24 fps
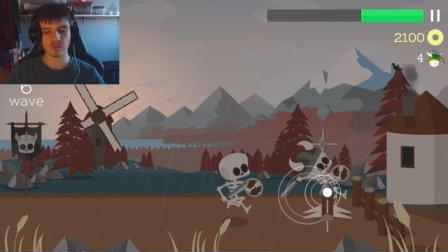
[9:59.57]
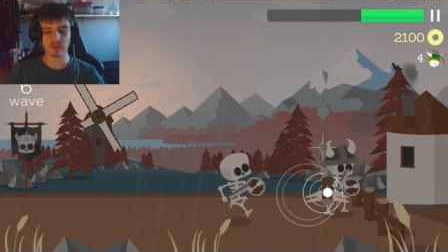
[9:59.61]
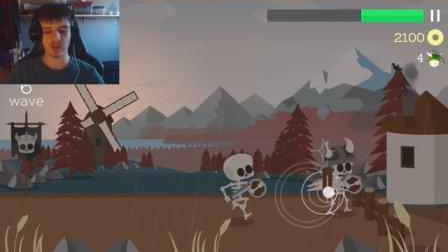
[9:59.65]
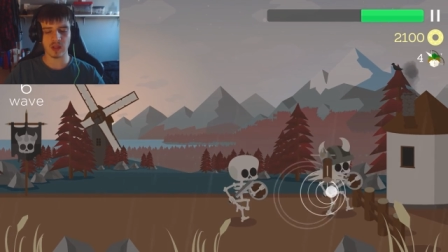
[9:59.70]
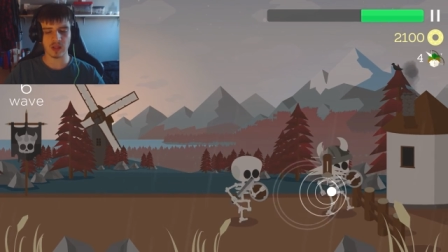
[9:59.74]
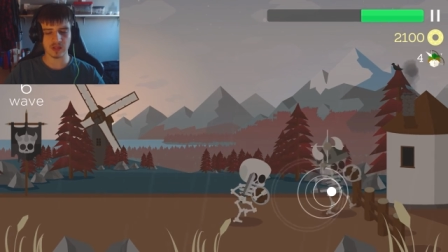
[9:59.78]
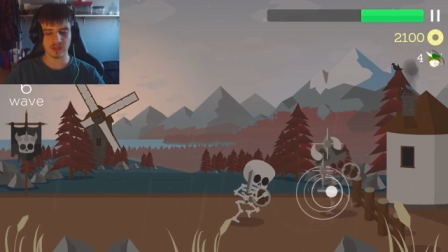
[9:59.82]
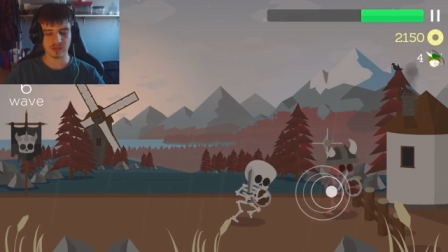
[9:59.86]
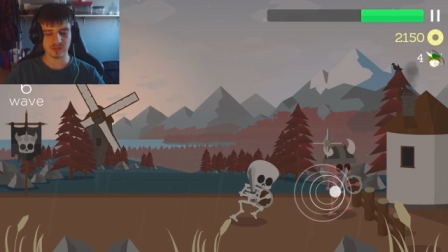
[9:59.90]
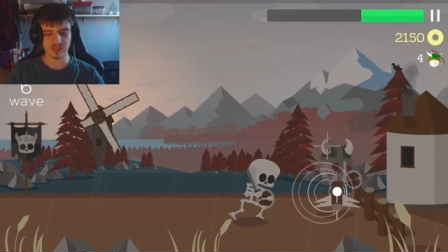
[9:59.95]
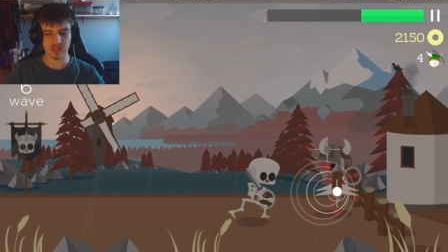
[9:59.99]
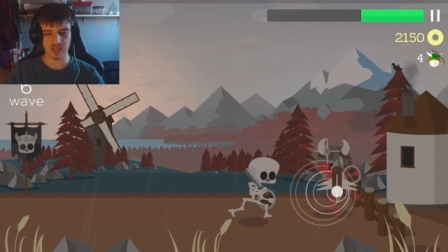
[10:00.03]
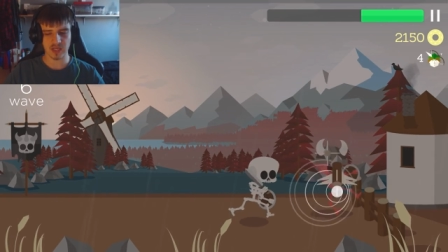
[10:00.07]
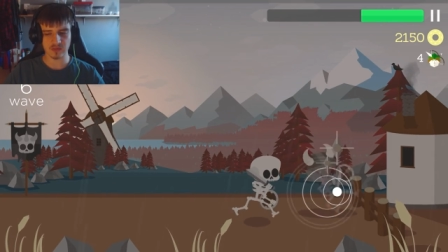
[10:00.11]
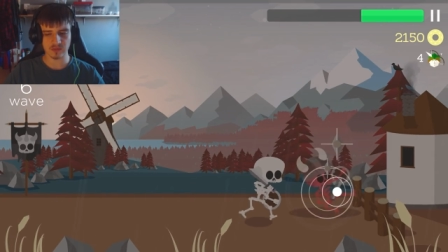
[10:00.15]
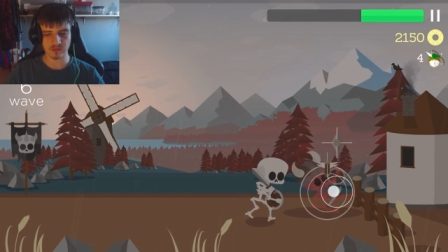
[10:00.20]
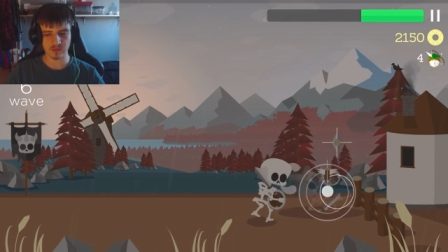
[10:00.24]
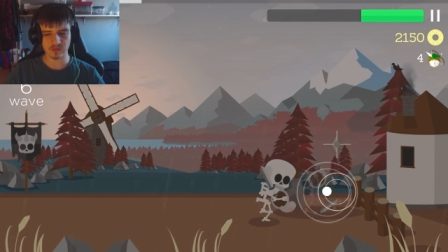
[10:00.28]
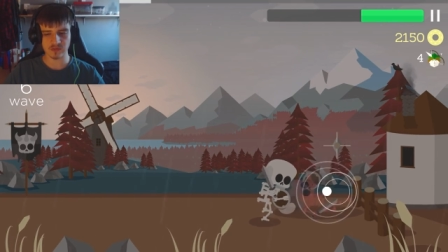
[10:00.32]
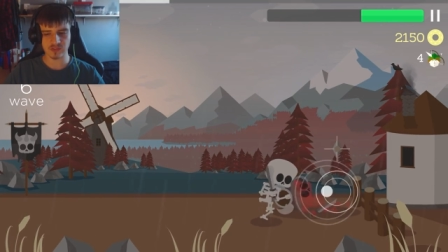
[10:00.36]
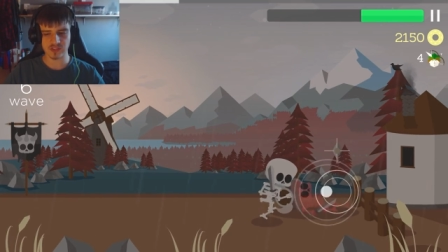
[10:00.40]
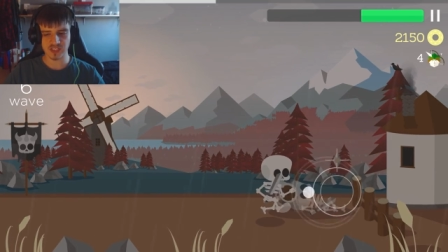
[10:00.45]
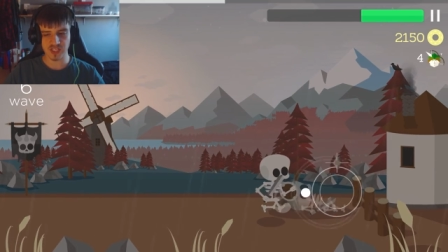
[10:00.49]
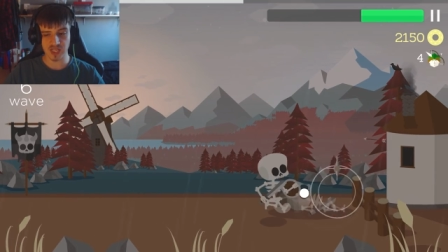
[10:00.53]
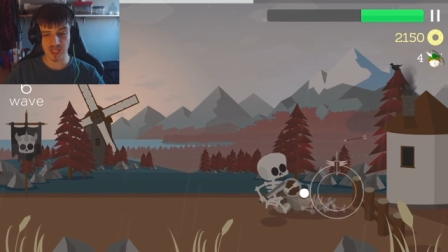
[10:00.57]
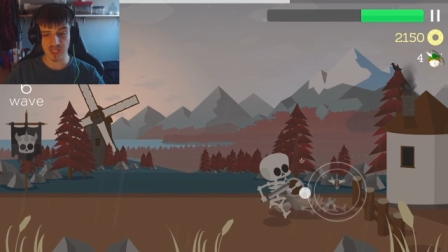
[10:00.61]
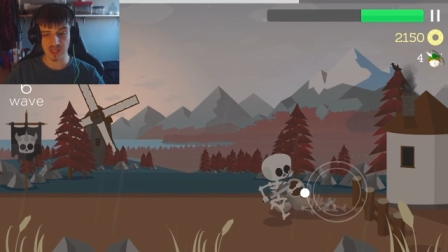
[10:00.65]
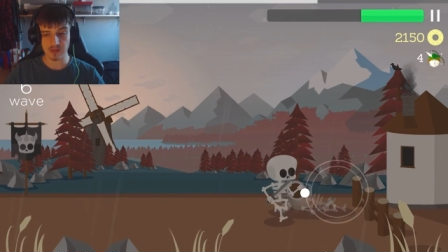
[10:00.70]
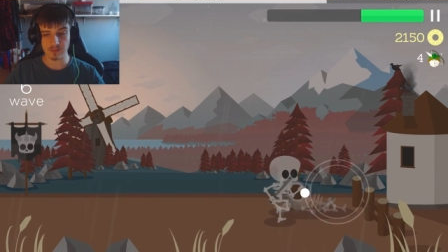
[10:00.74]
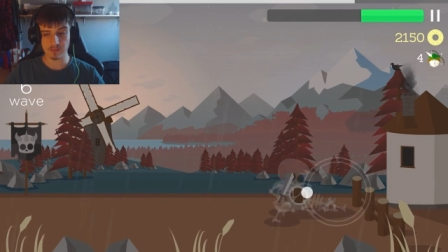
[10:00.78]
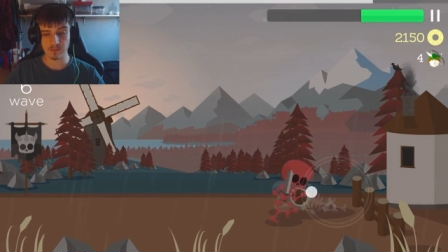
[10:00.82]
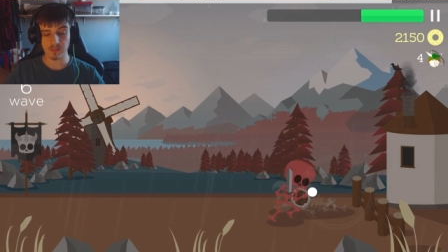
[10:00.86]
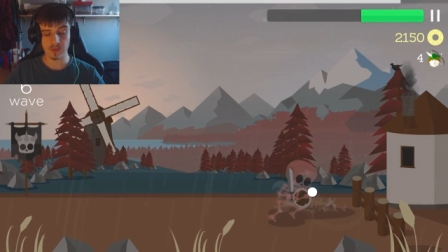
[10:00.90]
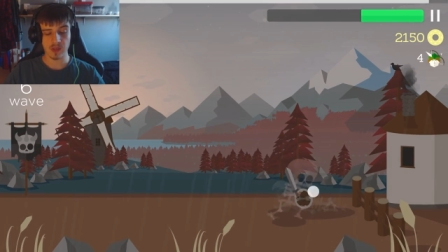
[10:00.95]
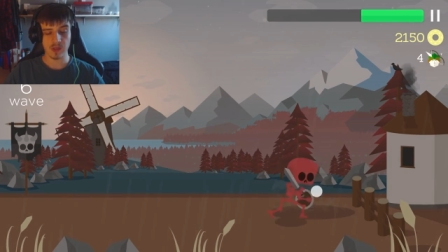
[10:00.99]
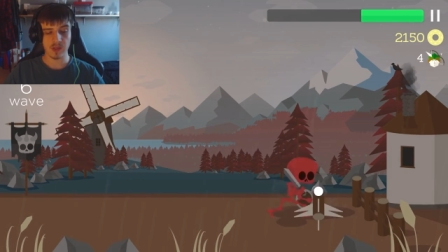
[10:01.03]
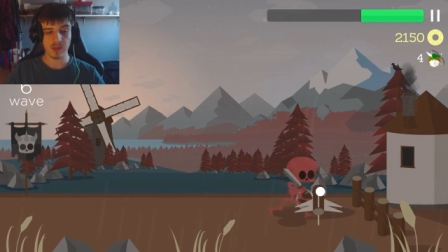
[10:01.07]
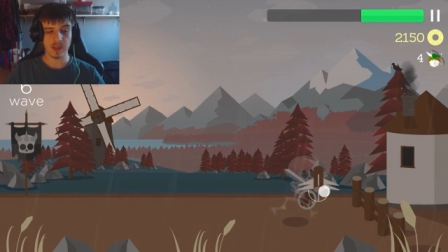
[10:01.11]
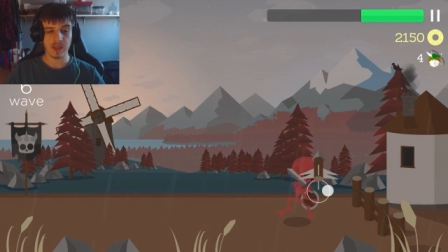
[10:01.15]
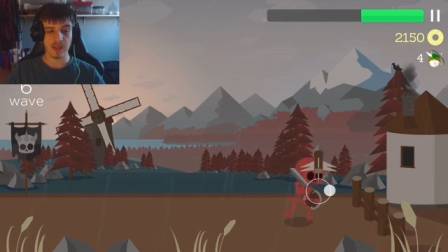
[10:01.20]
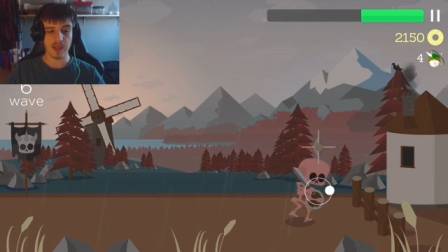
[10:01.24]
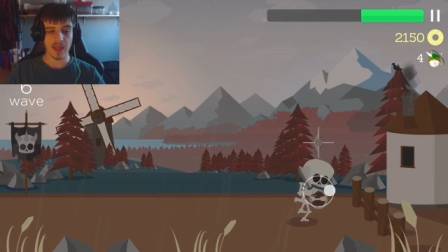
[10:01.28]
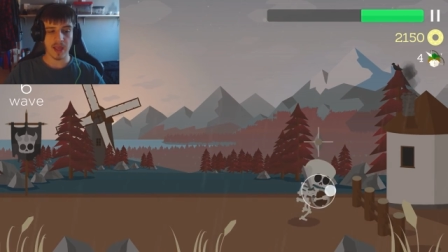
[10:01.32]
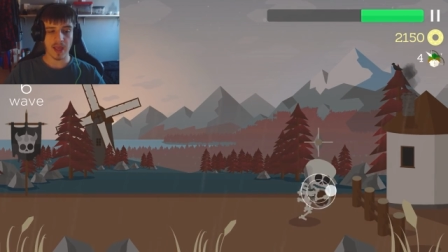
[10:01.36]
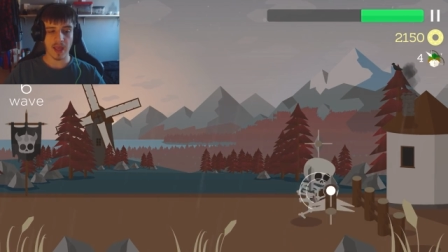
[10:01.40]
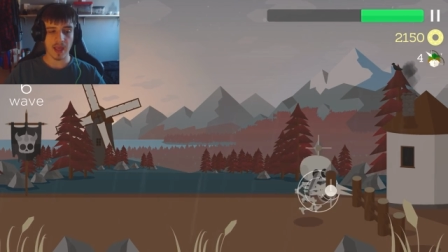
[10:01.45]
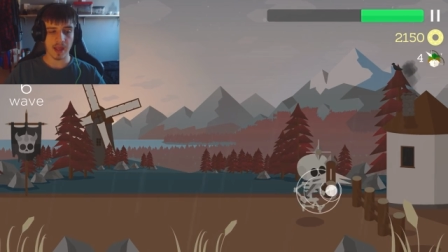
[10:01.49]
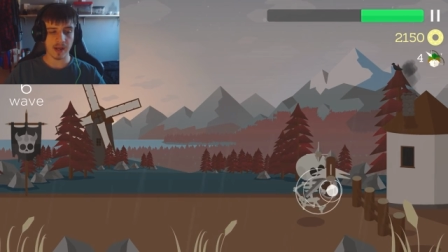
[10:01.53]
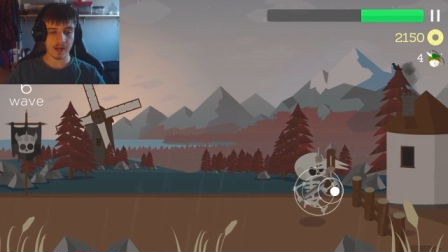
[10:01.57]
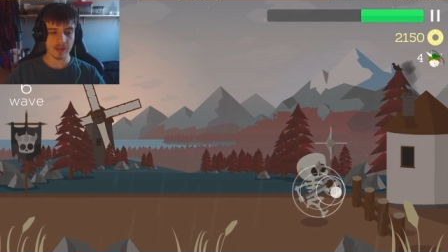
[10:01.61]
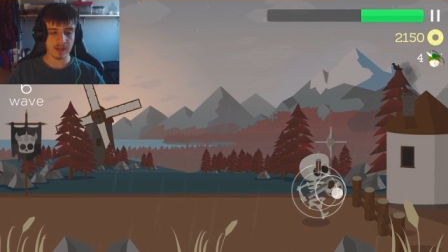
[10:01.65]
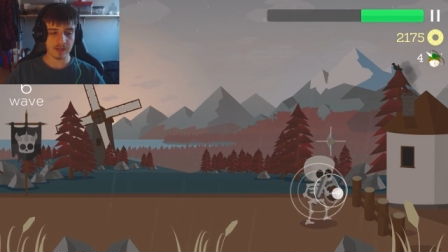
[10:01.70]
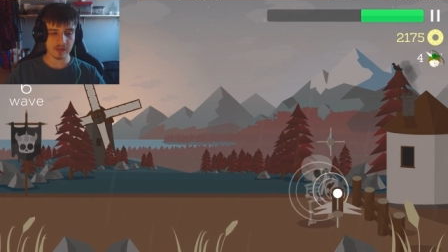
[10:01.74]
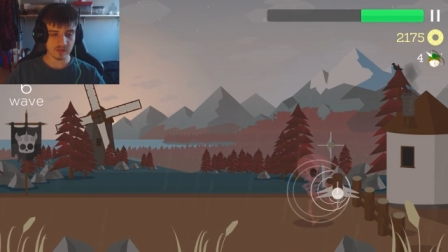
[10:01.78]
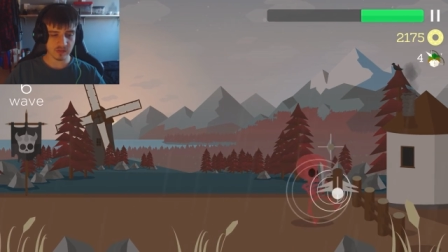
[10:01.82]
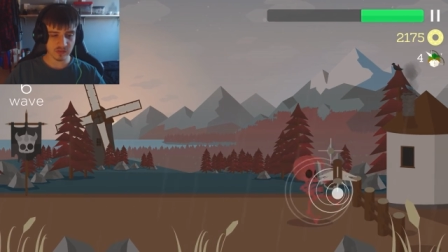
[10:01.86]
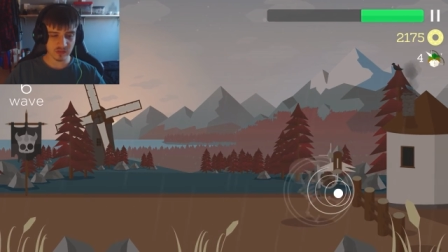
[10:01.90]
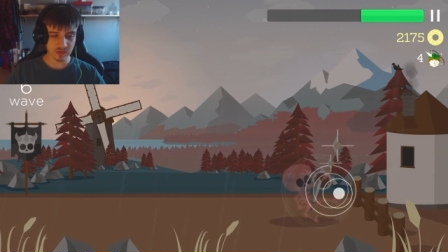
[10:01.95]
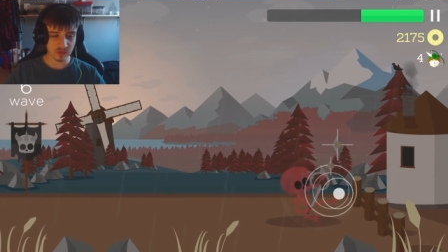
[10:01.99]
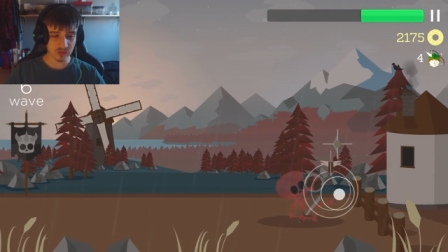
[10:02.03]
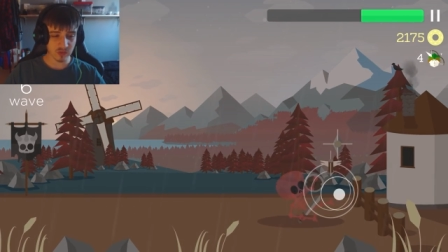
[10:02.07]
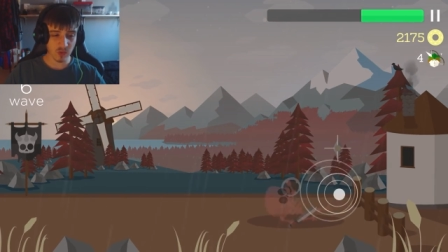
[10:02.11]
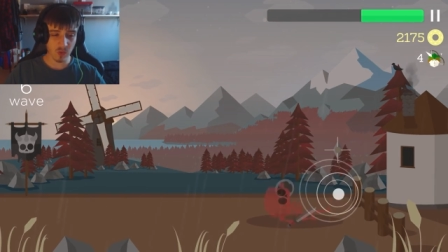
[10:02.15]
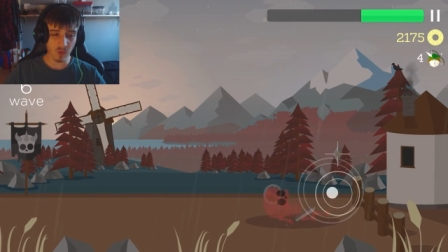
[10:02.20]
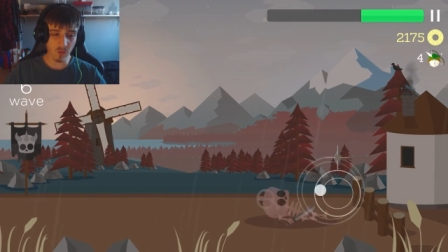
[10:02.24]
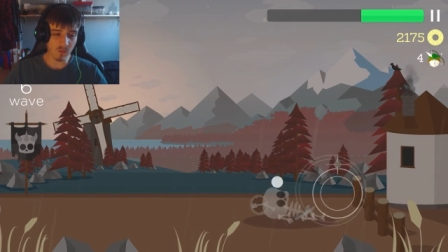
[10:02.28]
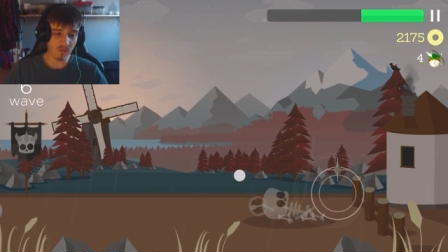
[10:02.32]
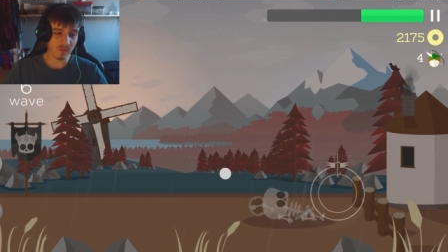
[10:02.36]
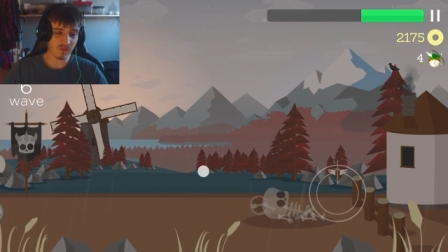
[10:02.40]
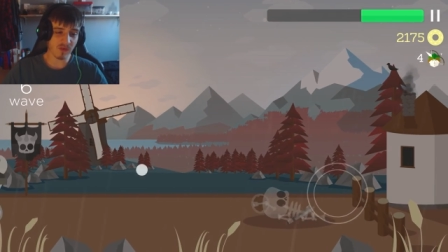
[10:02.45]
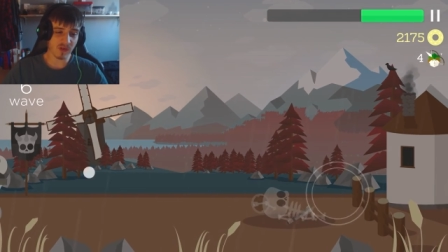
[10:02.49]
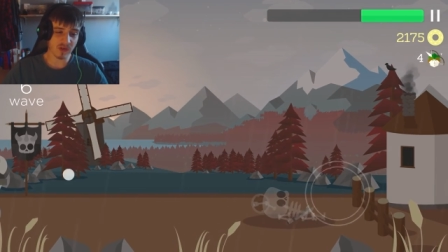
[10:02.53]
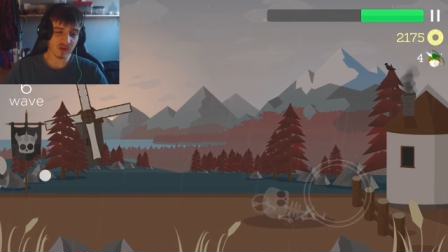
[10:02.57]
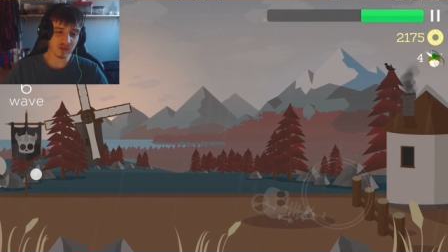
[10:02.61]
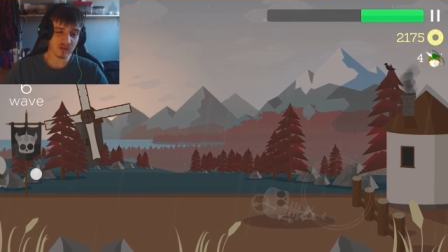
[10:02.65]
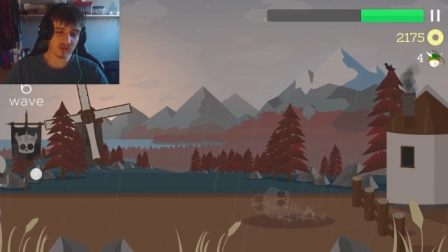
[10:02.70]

Like I say, it's on Steam. And it's just a cool, fun,